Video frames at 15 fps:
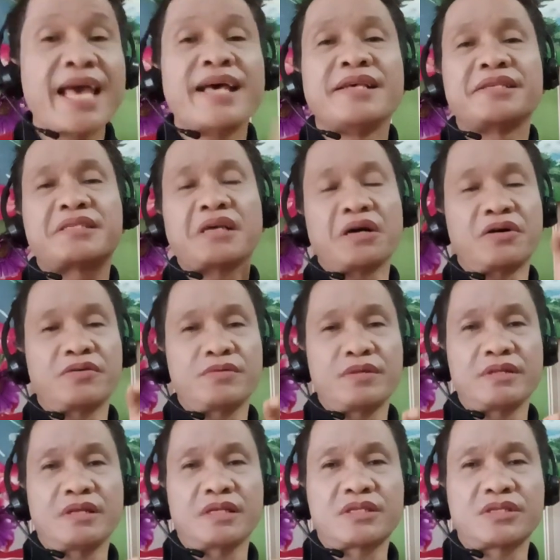Ah,
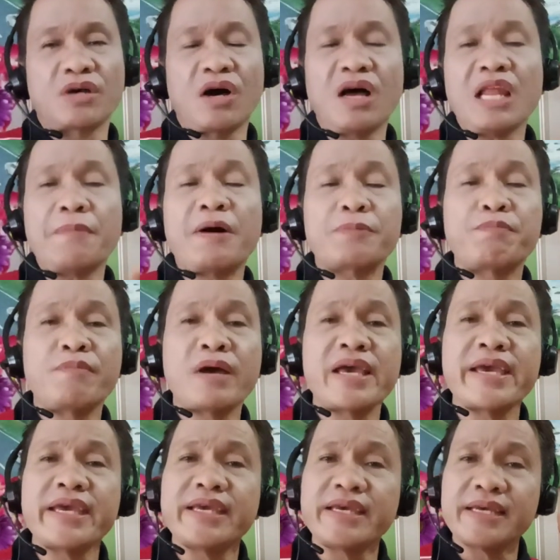so that's all
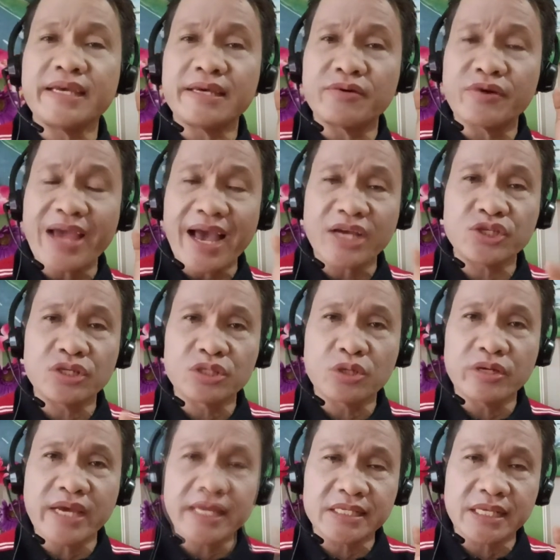about my
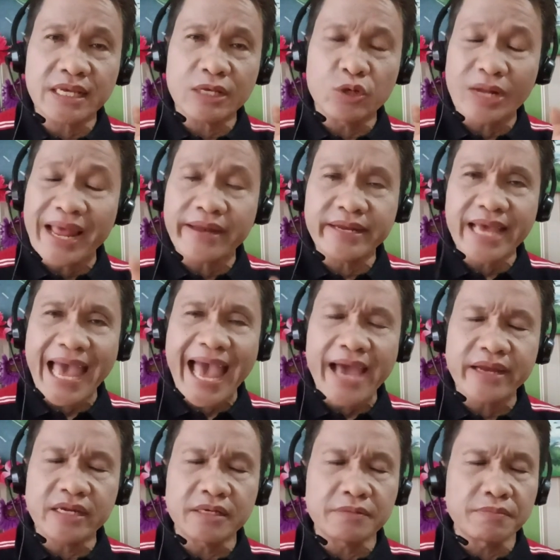reaction today to
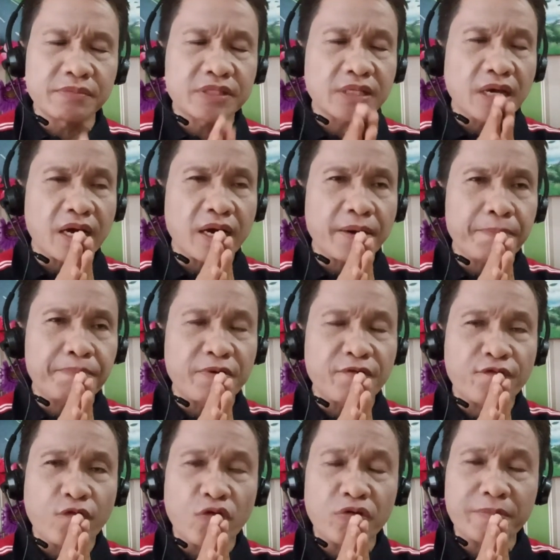Yolanda Adams'
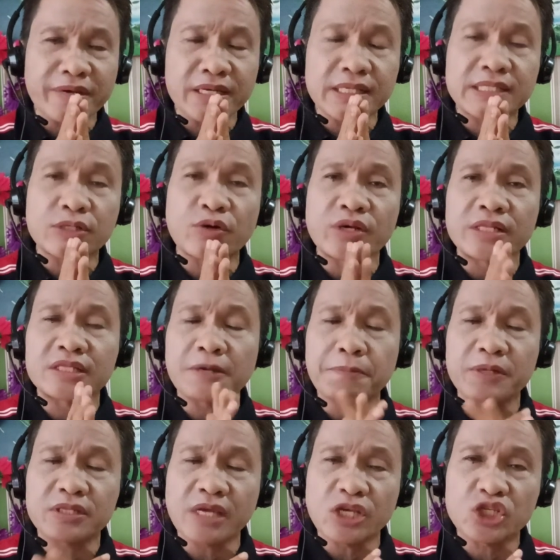uh, performance or
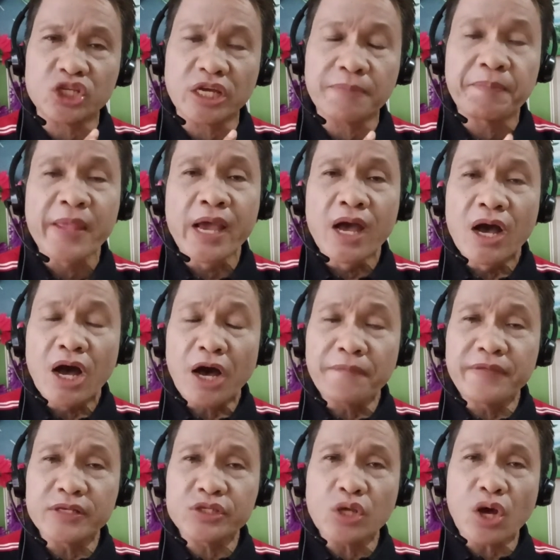interpretation
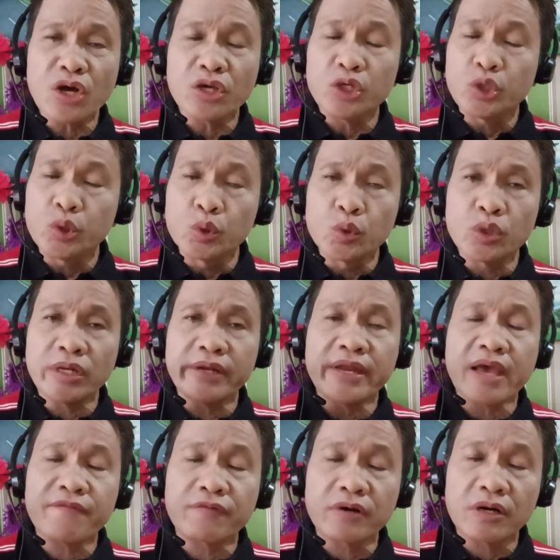of the song
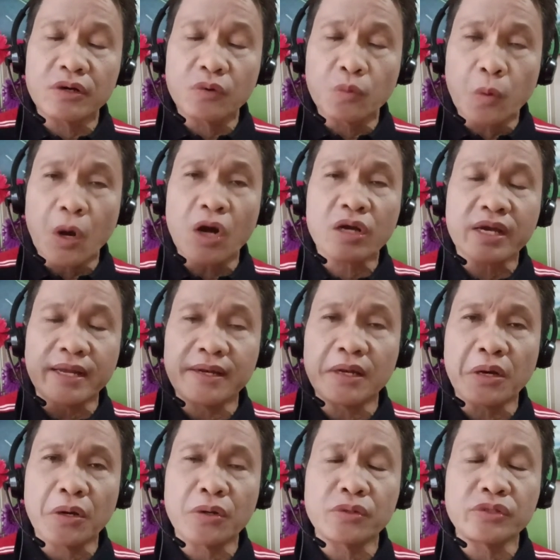"You'll Never
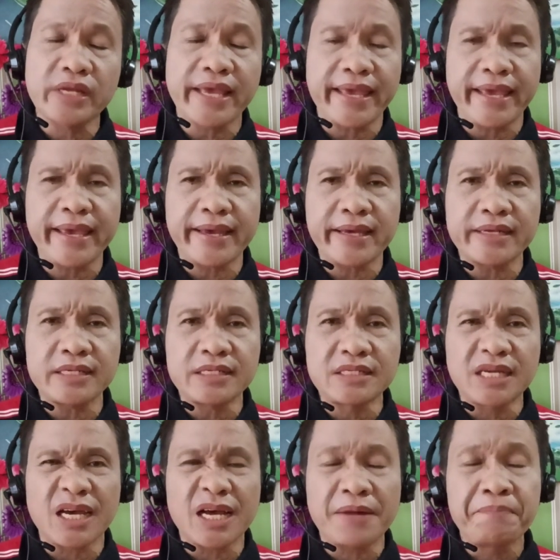Walk Alone"
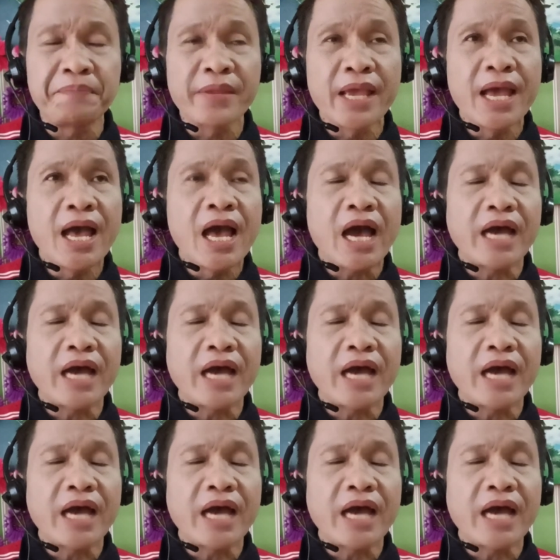and. Uh,